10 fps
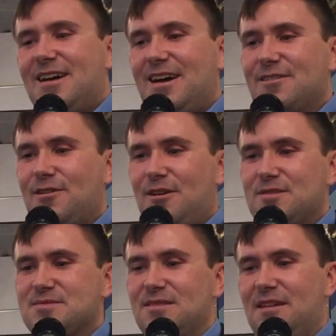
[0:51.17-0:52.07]
had
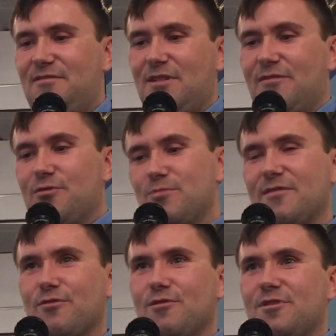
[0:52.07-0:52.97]
caused the level of the
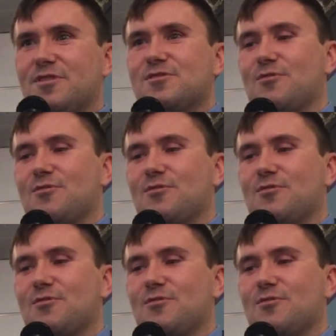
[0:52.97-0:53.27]
river